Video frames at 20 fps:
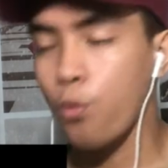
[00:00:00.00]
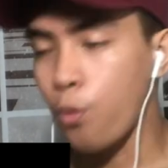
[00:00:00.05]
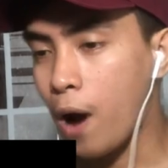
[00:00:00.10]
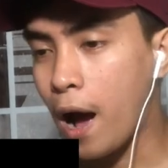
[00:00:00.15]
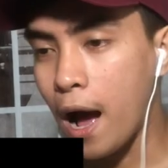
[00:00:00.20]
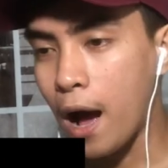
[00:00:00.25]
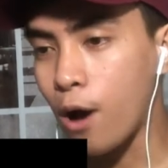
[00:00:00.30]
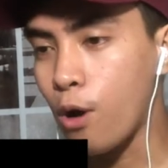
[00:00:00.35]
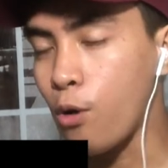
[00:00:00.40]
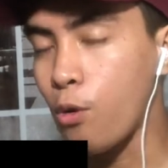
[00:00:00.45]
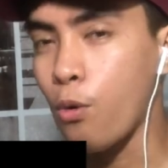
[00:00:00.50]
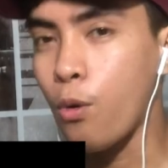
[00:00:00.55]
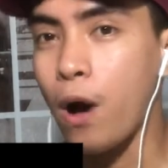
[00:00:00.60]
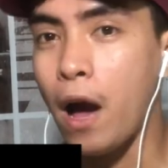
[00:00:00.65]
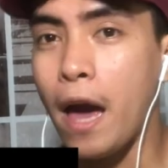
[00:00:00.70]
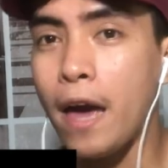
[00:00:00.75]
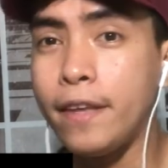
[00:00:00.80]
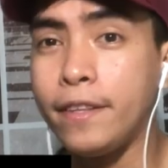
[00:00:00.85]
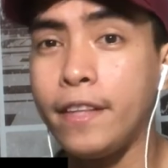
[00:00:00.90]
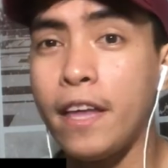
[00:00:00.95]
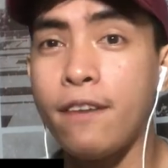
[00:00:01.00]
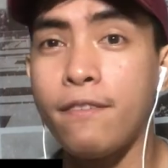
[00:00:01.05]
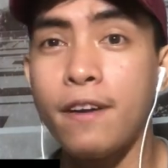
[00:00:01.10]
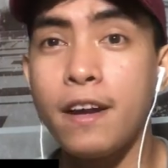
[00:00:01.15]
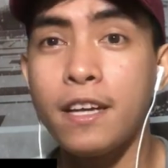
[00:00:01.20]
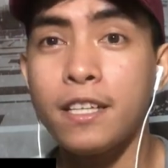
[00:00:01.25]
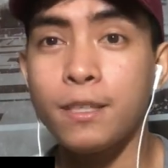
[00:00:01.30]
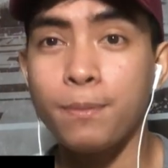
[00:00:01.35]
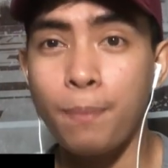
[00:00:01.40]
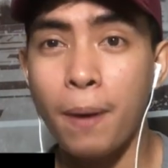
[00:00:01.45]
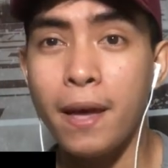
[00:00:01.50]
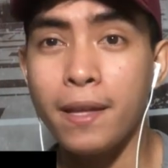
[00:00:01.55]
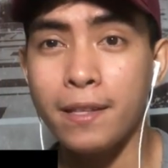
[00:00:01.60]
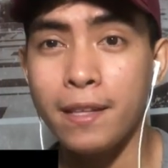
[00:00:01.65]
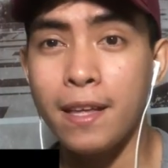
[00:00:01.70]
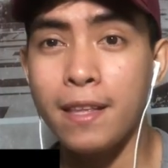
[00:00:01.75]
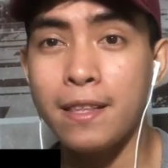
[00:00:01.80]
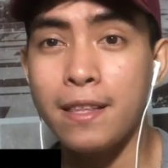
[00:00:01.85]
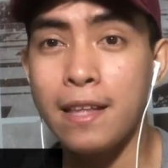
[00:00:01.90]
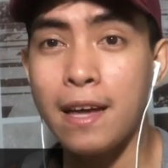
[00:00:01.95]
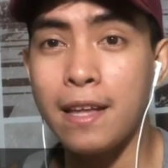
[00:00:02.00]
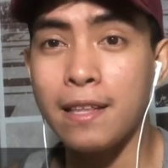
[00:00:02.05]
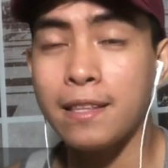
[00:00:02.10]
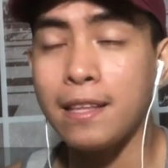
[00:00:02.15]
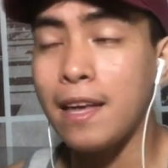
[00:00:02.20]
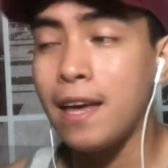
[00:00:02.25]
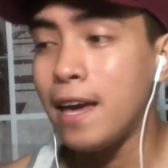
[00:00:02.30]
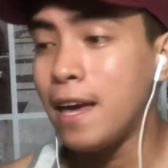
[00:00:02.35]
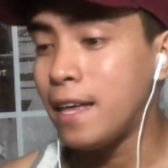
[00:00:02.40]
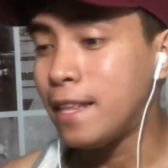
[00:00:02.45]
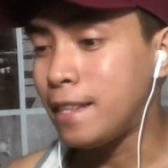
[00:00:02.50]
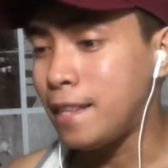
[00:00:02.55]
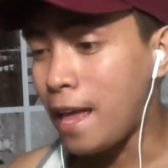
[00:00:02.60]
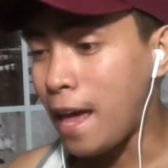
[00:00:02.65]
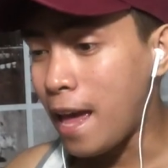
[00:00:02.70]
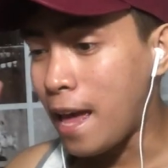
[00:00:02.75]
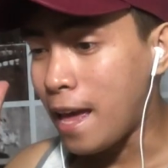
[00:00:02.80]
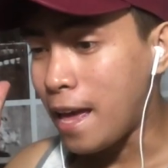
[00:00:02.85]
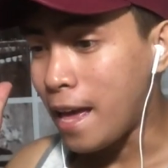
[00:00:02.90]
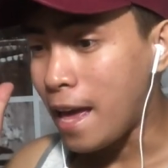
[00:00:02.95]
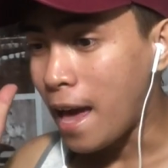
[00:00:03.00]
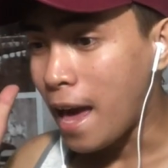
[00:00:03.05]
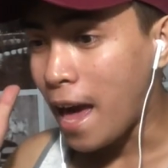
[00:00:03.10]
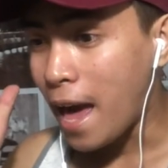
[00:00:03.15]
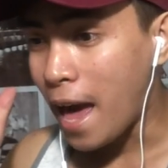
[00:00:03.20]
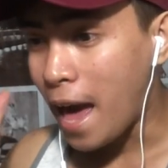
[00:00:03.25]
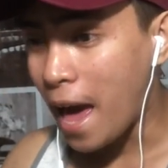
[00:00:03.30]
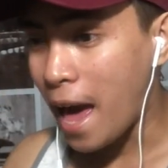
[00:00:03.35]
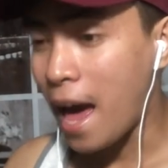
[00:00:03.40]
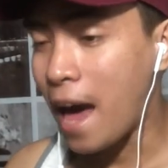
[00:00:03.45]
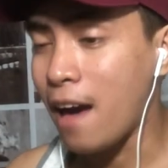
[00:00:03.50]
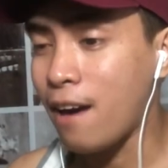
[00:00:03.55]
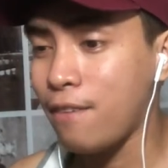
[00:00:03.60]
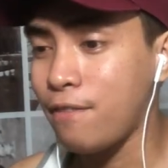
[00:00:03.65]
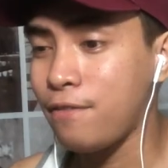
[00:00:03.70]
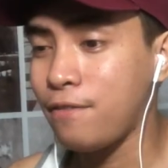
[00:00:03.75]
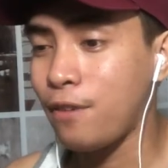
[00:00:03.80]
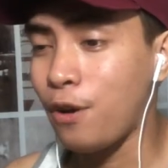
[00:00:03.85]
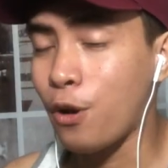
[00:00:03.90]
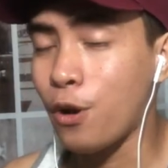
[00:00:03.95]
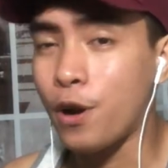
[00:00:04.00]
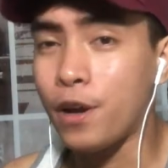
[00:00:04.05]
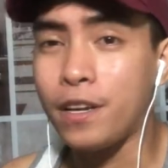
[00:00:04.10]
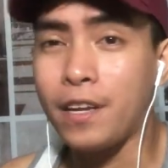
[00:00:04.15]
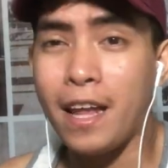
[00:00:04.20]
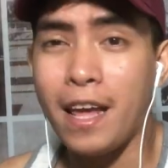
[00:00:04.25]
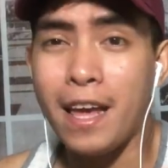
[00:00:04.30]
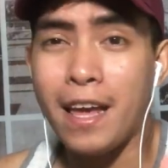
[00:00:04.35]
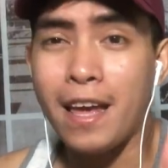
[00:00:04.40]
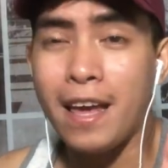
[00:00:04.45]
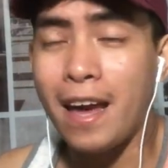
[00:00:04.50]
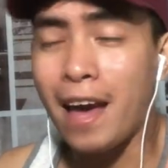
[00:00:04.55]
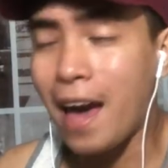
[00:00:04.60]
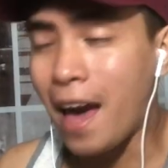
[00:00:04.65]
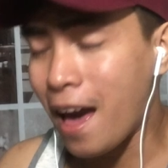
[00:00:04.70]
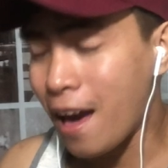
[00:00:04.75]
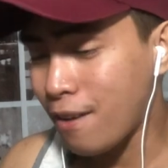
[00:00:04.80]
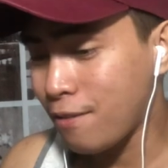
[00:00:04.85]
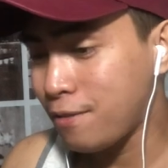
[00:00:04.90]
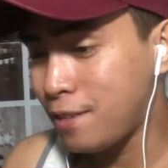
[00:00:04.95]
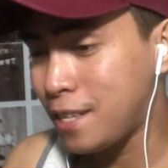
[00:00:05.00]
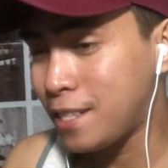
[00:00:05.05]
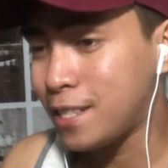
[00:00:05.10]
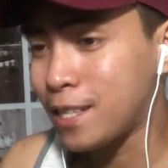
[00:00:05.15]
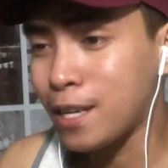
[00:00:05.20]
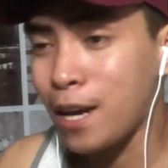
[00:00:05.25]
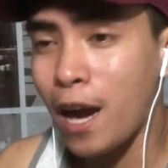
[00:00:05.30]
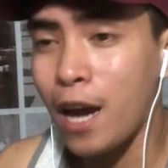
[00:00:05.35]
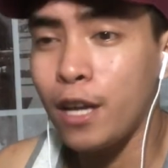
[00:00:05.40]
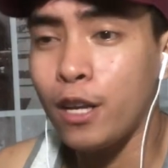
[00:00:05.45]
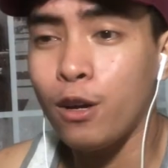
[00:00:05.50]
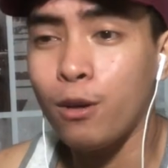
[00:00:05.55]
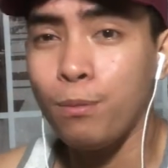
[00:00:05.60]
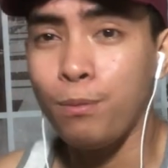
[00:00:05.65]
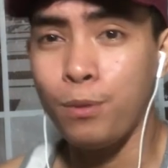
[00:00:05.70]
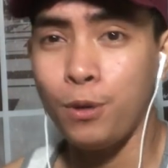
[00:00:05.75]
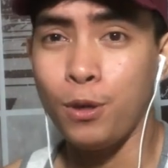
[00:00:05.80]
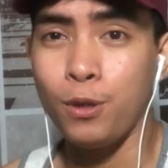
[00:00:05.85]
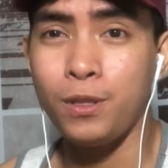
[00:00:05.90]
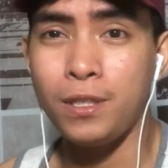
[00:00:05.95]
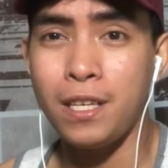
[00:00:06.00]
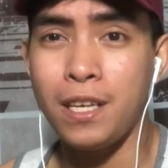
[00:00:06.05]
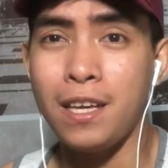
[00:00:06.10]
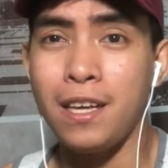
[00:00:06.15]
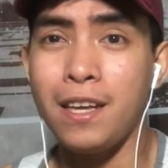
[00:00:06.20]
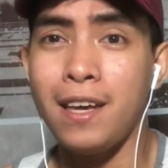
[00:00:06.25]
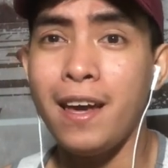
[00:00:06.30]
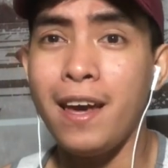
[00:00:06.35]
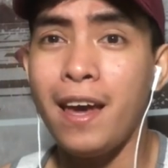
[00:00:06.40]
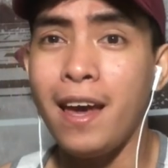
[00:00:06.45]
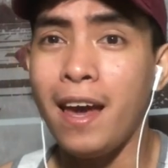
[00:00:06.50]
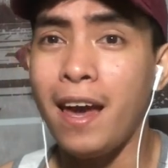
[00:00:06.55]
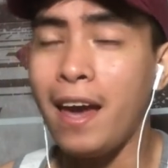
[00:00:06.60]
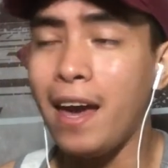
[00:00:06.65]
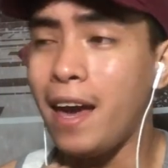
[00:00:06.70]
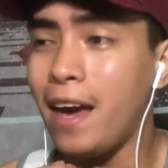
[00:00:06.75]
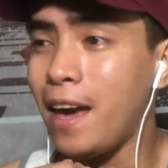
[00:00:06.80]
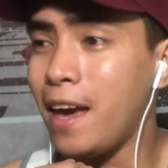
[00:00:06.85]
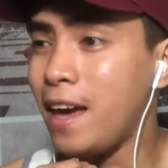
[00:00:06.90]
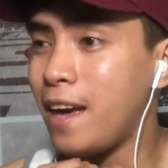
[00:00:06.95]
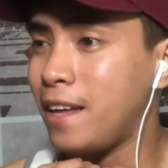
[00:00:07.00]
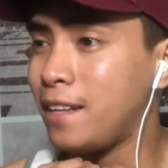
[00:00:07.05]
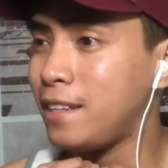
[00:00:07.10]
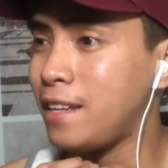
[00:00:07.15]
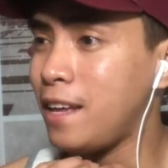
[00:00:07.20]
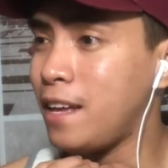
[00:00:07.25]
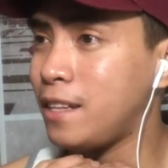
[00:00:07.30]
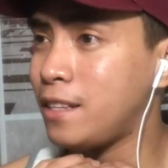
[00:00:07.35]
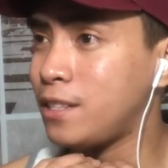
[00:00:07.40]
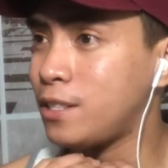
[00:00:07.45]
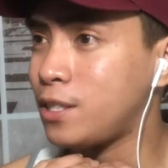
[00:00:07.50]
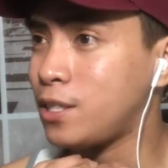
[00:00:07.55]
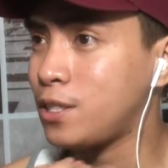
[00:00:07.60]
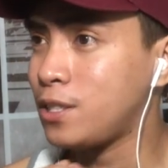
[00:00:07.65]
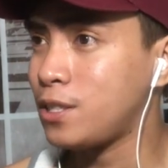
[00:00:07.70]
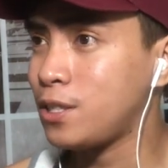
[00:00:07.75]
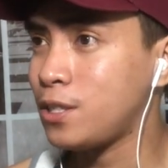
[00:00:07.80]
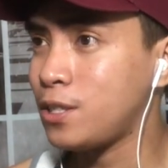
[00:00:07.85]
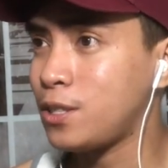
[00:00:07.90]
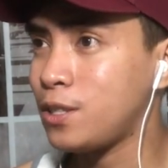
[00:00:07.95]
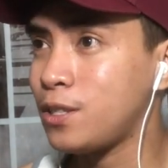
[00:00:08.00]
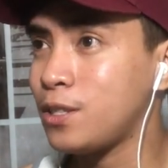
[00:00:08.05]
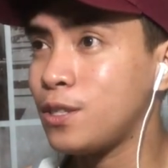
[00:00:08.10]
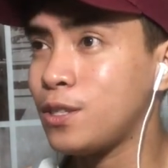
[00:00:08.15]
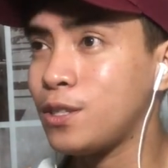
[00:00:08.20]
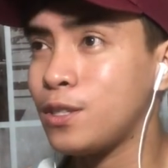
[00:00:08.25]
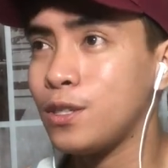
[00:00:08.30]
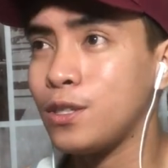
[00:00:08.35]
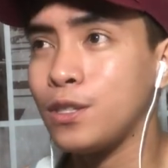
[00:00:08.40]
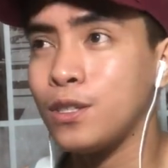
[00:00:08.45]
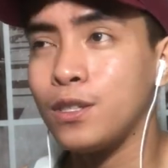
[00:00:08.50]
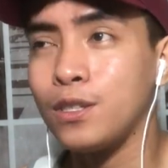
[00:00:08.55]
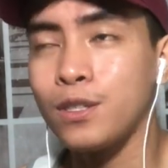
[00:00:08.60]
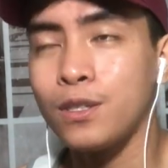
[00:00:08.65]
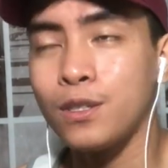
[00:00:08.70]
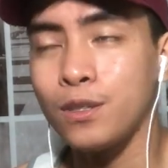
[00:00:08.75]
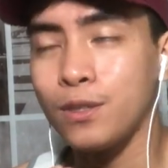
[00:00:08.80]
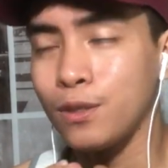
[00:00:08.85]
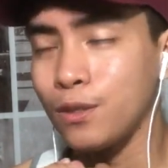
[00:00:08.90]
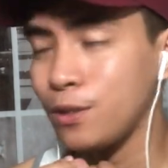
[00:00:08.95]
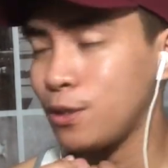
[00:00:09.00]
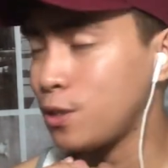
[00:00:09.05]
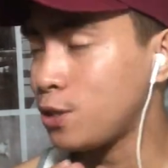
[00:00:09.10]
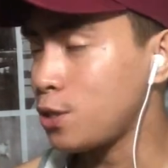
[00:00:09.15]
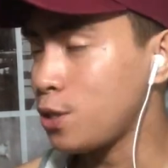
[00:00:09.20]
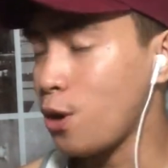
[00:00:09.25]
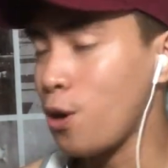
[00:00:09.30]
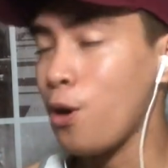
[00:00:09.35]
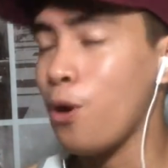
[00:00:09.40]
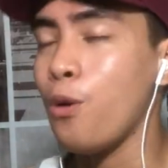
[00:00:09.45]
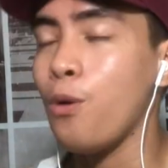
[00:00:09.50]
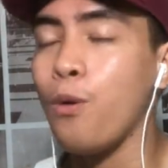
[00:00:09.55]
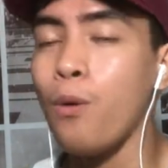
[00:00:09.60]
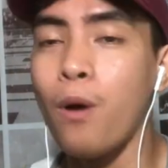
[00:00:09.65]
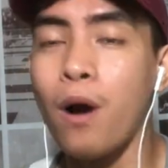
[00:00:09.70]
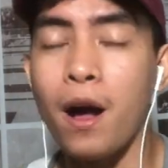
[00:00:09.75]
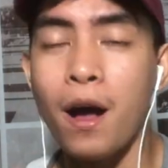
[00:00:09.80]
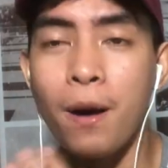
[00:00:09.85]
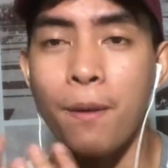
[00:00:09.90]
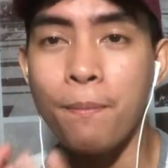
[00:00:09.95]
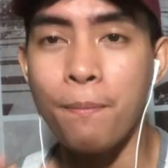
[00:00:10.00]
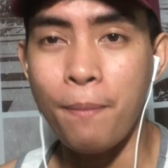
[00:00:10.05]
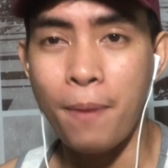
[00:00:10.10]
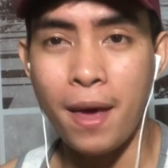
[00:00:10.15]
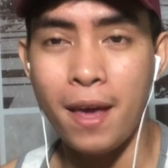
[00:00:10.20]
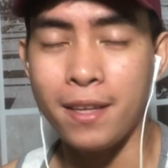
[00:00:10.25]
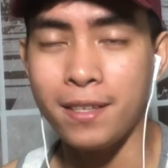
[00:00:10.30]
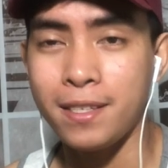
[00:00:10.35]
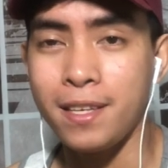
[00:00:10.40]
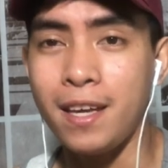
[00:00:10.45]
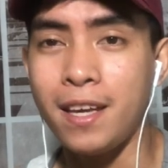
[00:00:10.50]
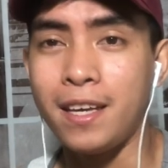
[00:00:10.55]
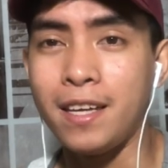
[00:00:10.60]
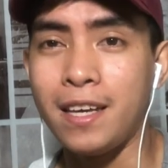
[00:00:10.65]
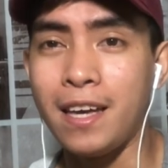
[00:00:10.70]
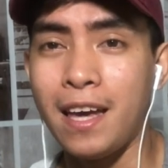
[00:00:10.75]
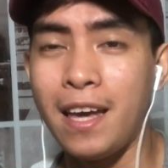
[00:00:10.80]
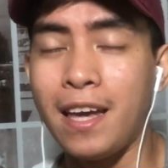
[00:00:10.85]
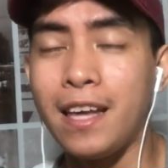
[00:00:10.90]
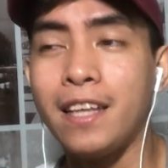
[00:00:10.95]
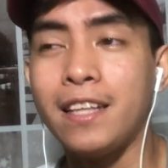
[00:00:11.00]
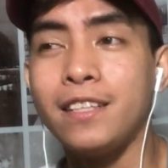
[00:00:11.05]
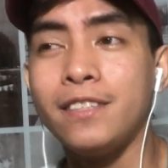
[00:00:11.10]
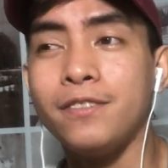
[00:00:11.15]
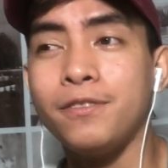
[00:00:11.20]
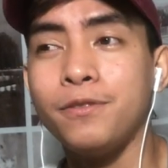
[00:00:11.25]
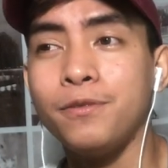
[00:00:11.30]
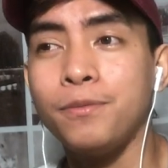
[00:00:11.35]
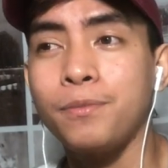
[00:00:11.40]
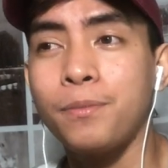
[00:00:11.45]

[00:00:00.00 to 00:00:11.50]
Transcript: wow, I never expected that they have or they have this kind of beauty, and it's so amazing. And